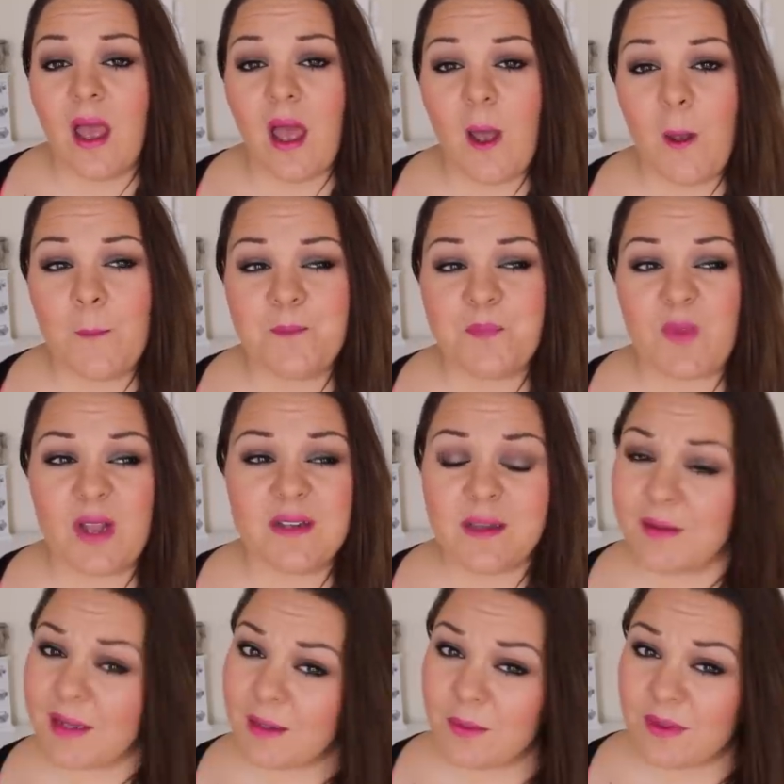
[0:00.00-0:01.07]
Um, I
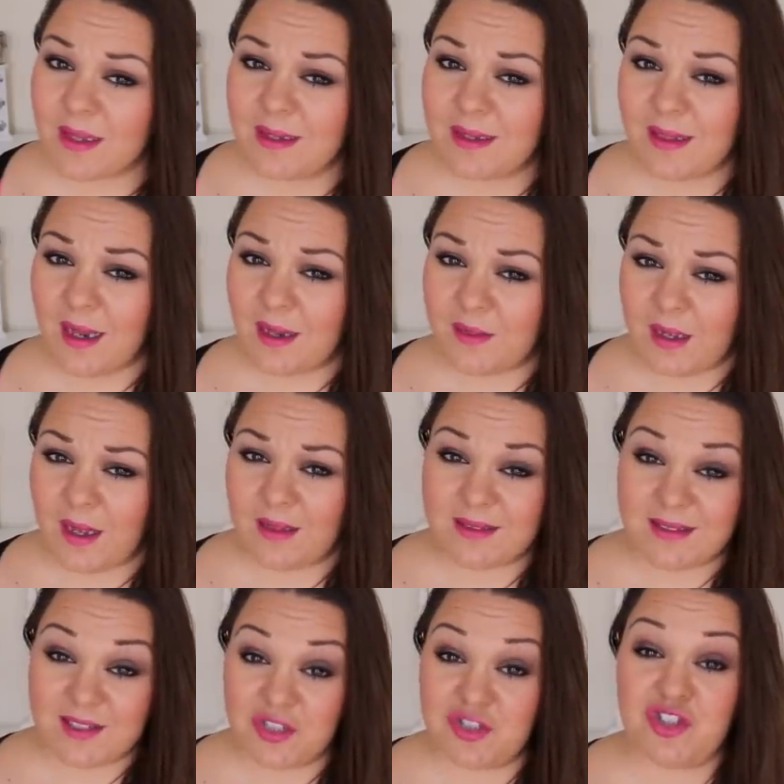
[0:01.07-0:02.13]
don't get it with any of the other
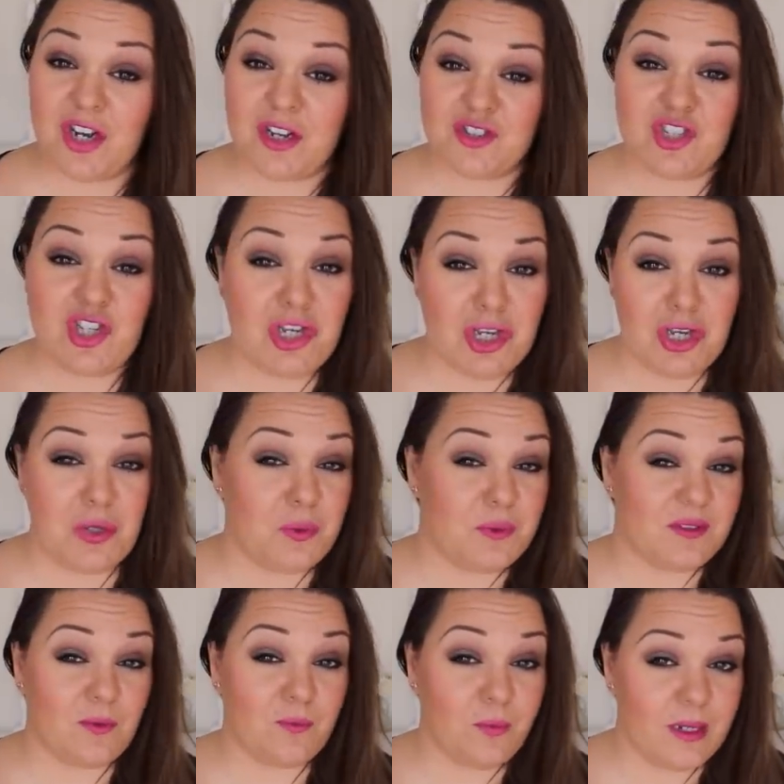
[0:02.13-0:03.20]
colours. It is just hue,
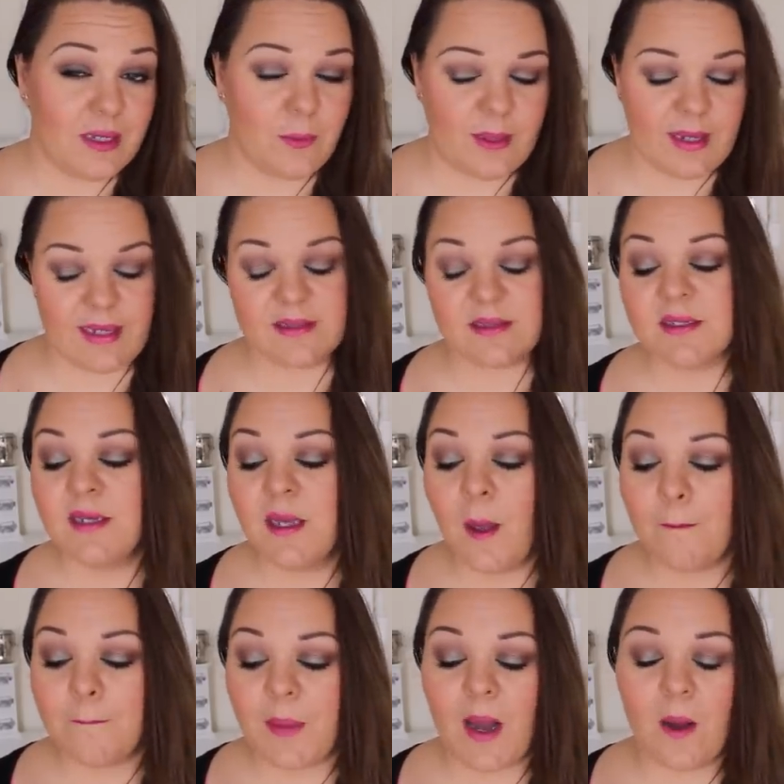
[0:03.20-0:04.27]
so really weird.
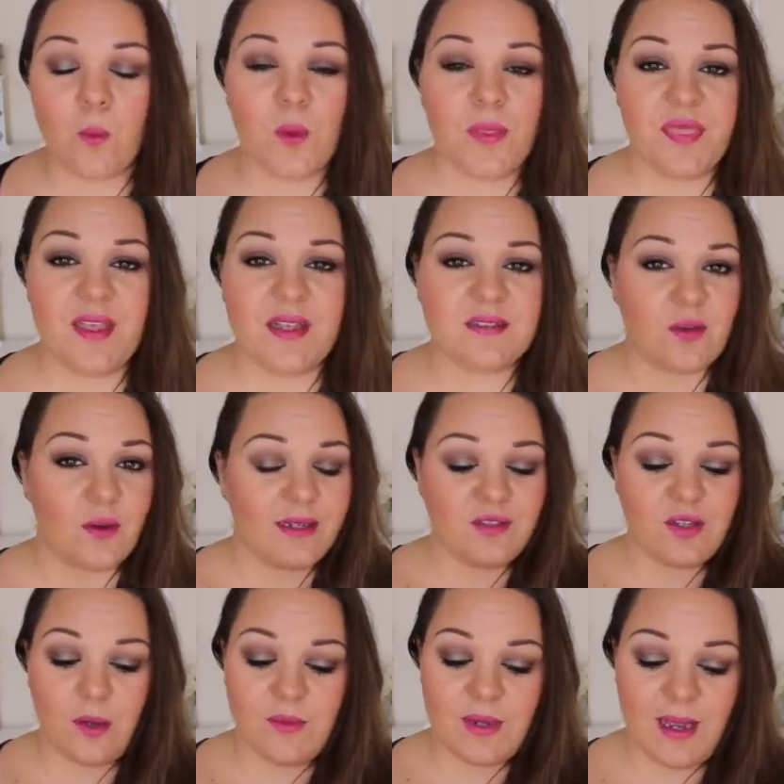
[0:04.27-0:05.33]
But with this, I
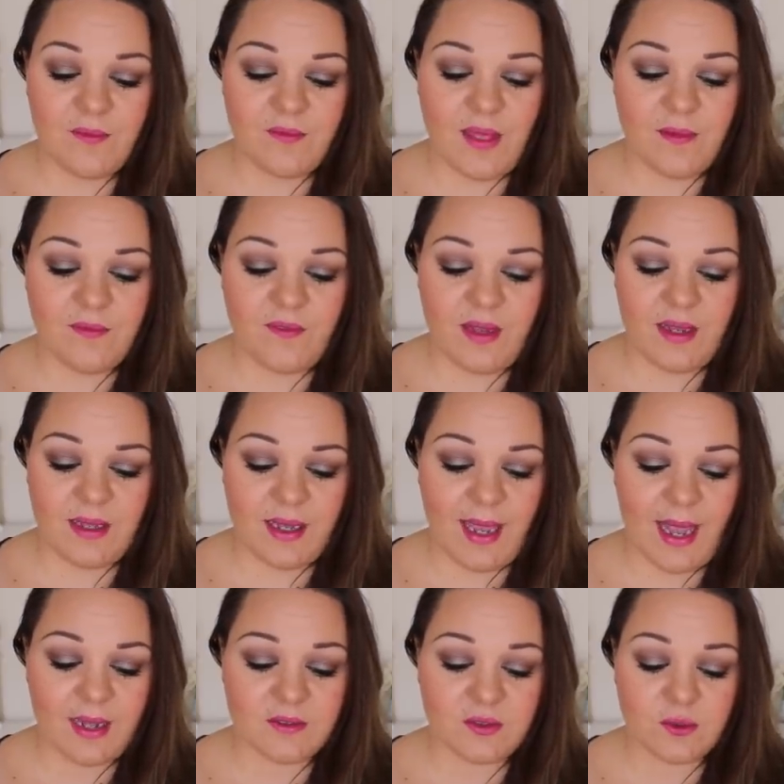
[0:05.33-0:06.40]
don't have that
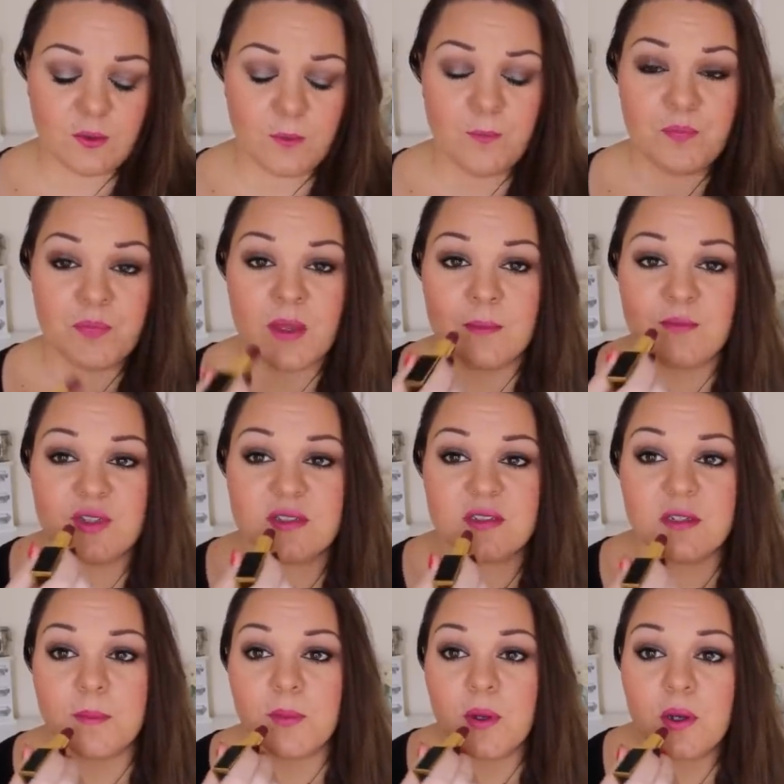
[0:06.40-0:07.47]
feeling at all. Just
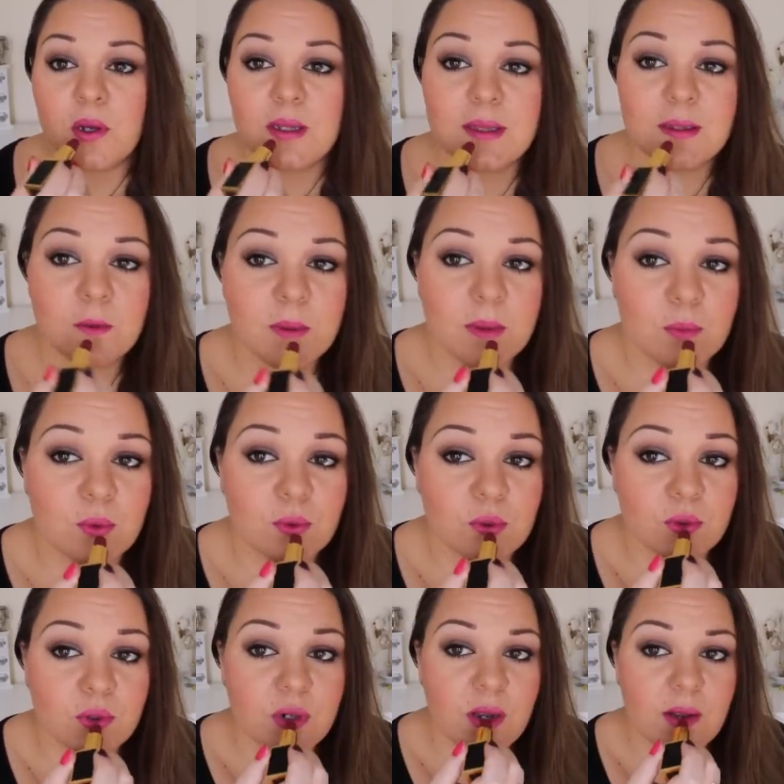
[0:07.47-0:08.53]
going to put a little bit
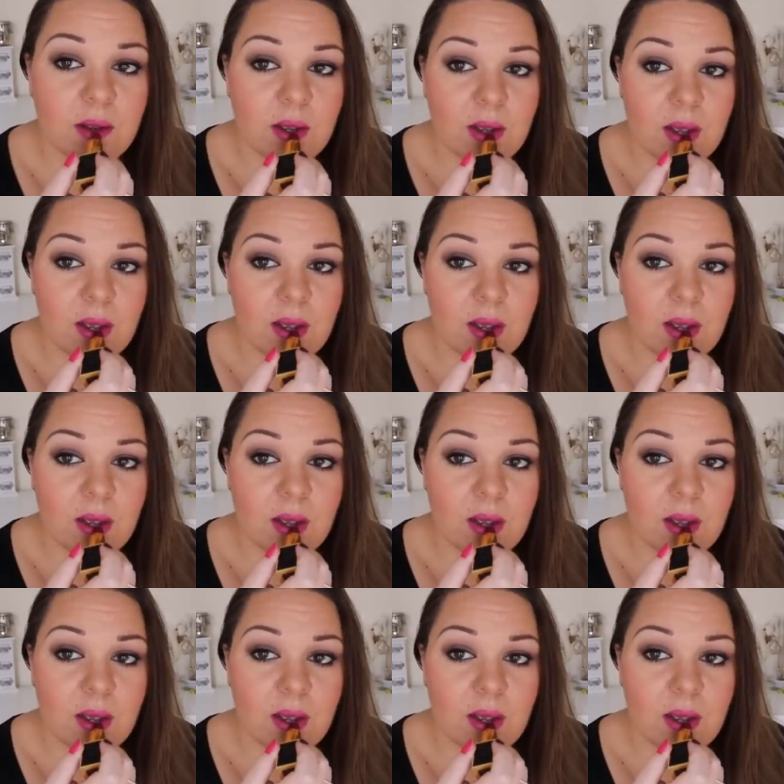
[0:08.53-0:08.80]
more on.